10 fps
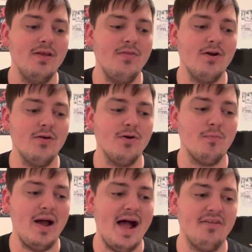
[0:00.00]
Their
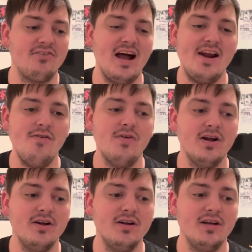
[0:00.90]
paths kind
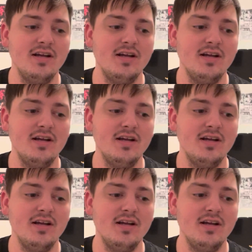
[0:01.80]
of